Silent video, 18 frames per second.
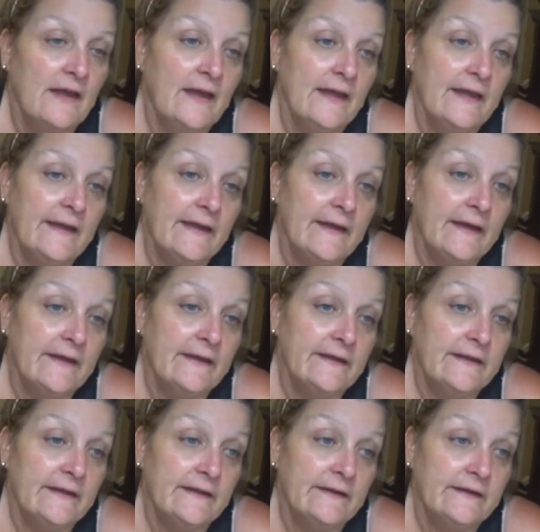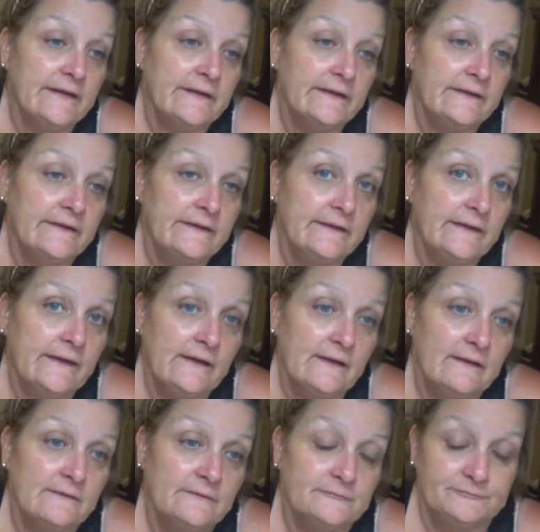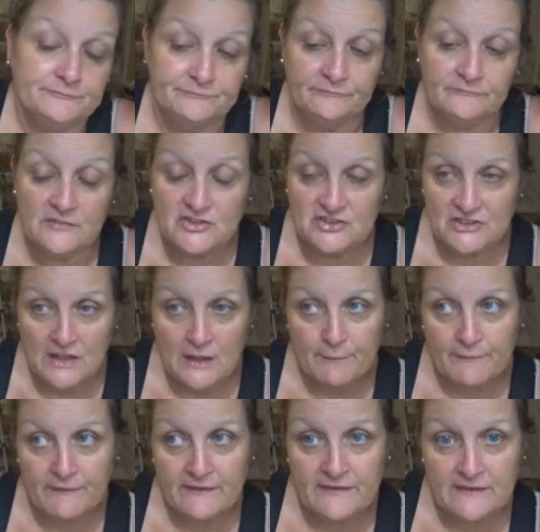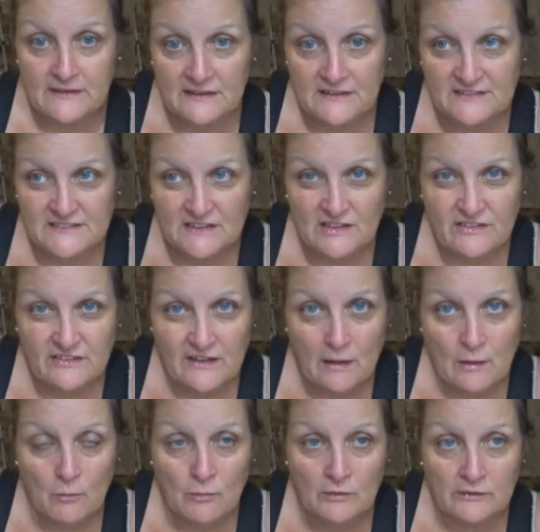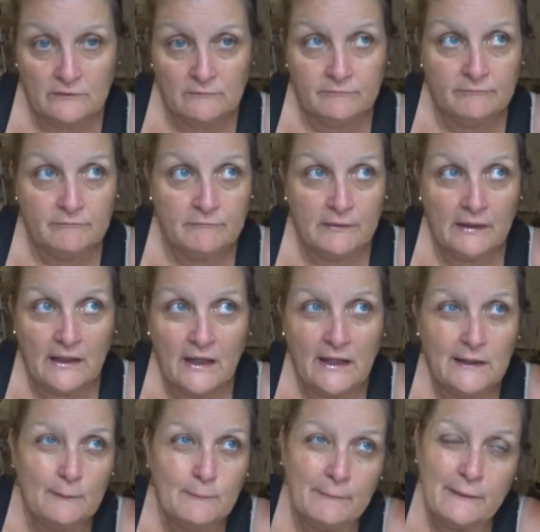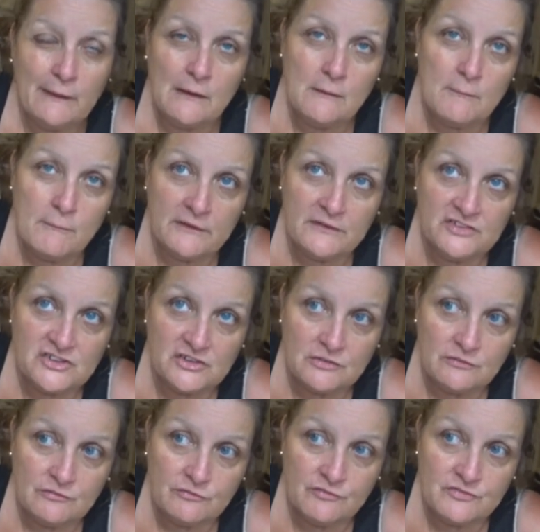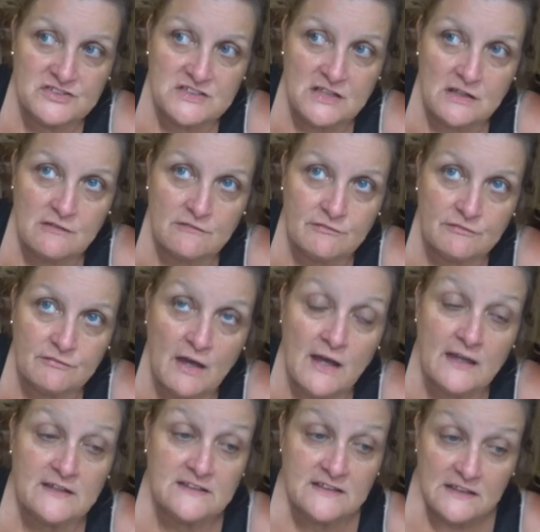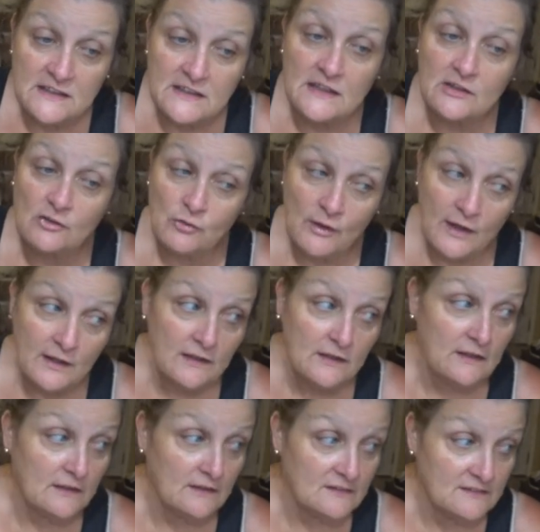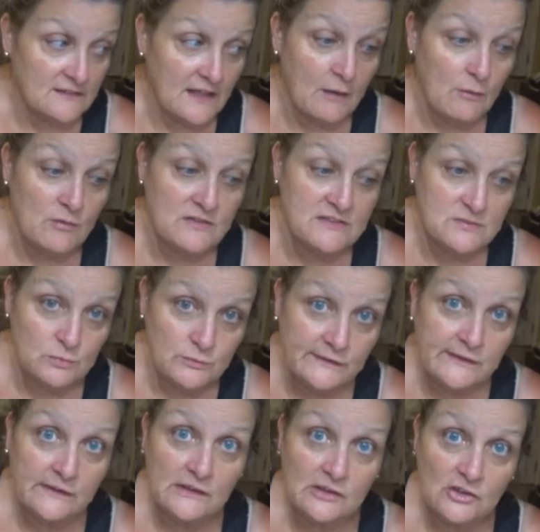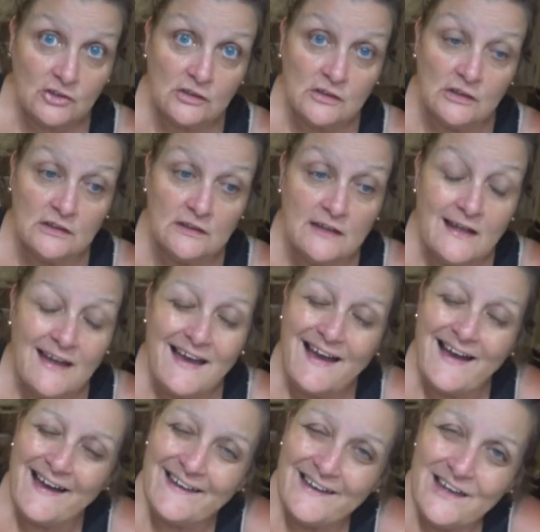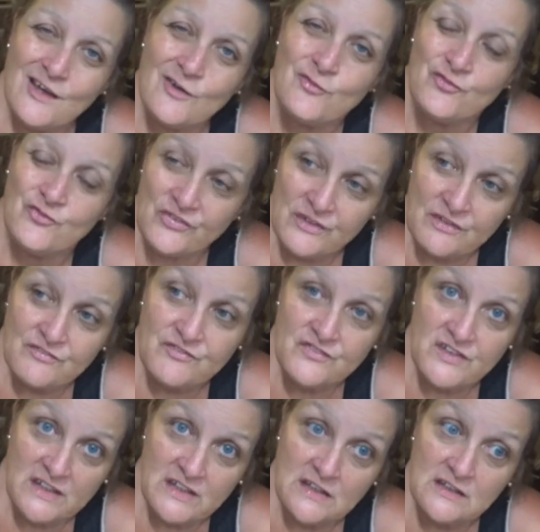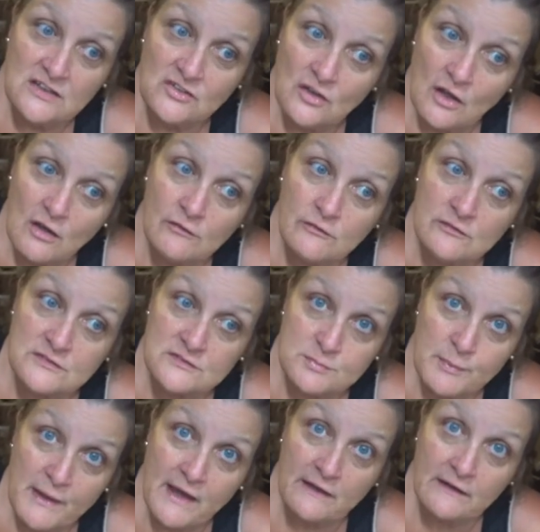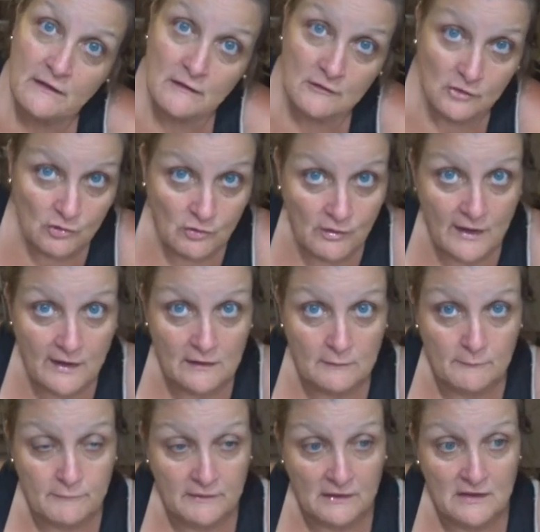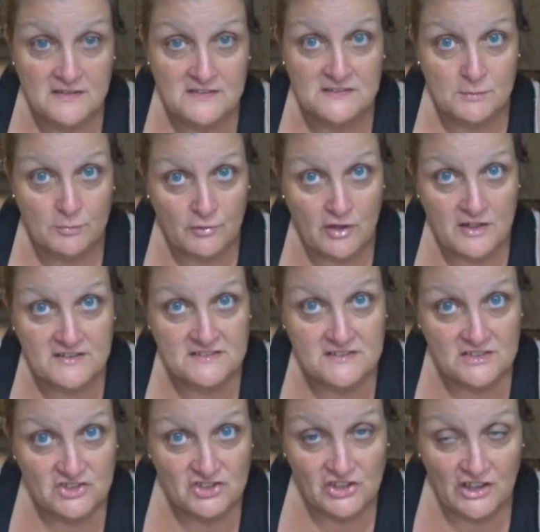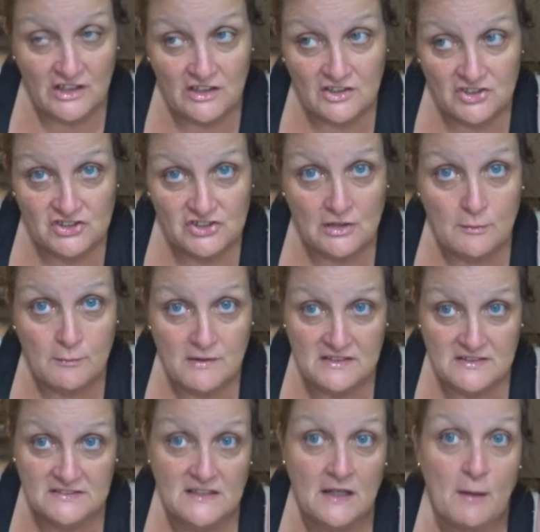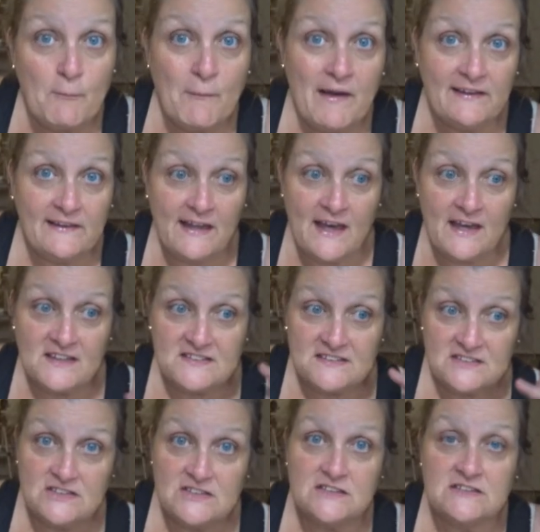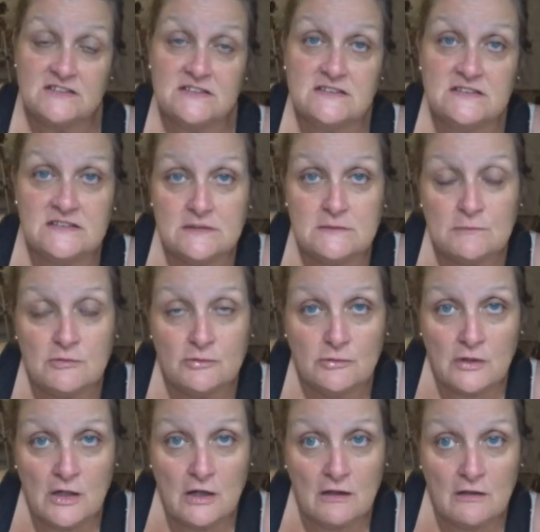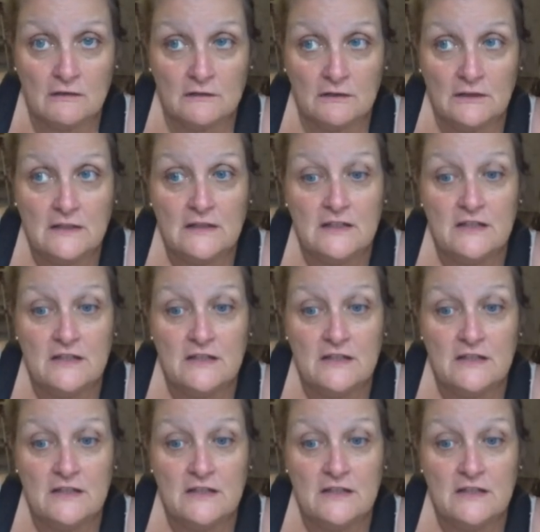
And uh, yeah, there's a couple of things on that one. But I didn't buy a bunch of stuff. I did get credited. That was really good. I got $15 back on credit because the prices changed on my, my last Temu haul.